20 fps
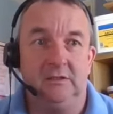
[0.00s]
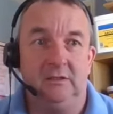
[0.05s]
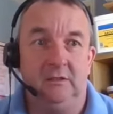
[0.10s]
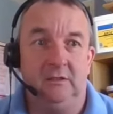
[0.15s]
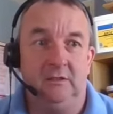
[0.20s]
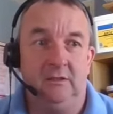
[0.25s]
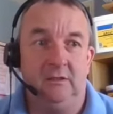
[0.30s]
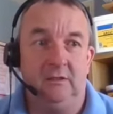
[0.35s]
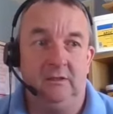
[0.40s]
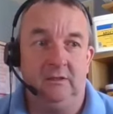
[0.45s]

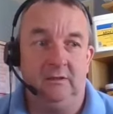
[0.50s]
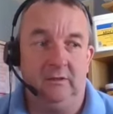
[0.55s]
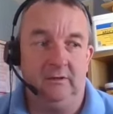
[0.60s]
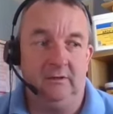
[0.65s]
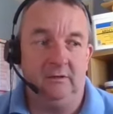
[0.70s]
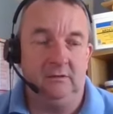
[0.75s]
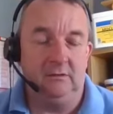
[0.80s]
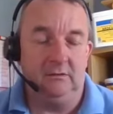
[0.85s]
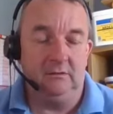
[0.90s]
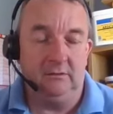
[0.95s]

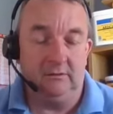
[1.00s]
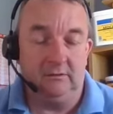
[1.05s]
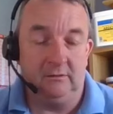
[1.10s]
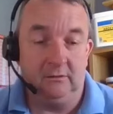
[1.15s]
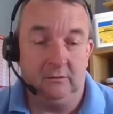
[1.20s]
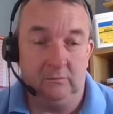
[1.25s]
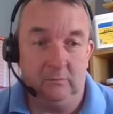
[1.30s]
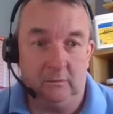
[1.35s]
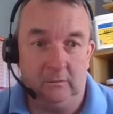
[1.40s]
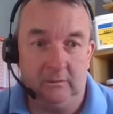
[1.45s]
Another
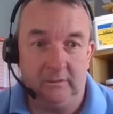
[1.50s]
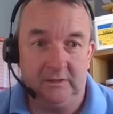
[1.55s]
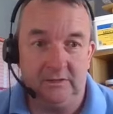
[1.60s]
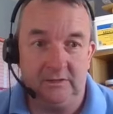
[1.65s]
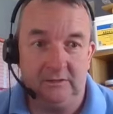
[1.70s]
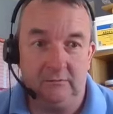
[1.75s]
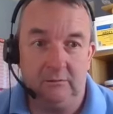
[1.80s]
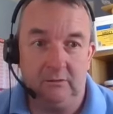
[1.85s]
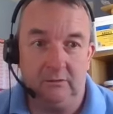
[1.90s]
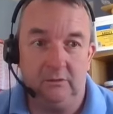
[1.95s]
good morning.
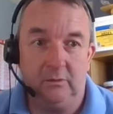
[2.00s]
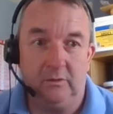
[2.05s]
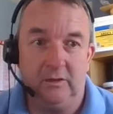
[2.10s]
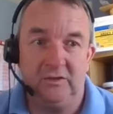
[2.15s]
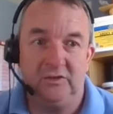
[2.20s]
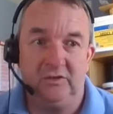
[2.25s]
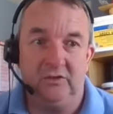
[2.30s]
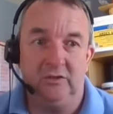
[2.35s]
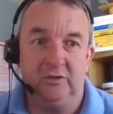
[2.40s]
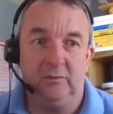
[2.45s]
Some good
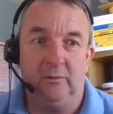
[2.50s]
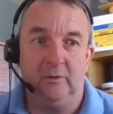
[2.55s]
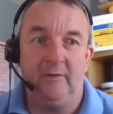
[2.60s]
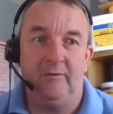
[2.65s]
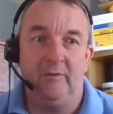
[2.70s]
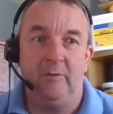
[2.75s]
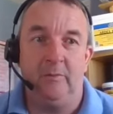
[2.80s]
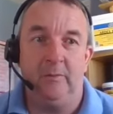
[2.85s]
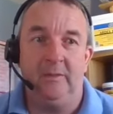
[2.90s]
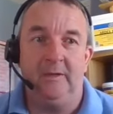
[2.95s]
questions by
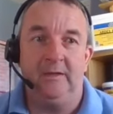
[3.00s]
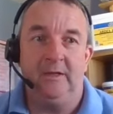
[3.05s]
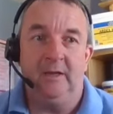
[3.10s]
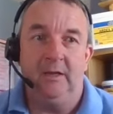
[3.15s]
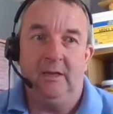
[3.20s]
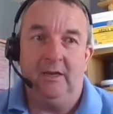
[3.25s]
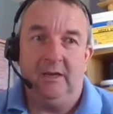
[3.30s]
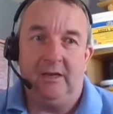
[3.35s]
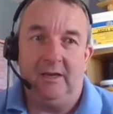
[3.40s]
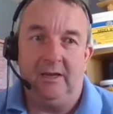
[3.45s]
everybody,
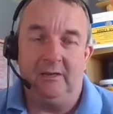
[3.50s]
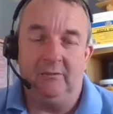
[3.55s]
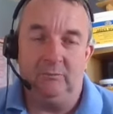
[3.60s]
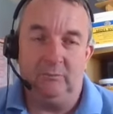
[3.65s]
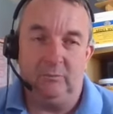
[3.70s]
and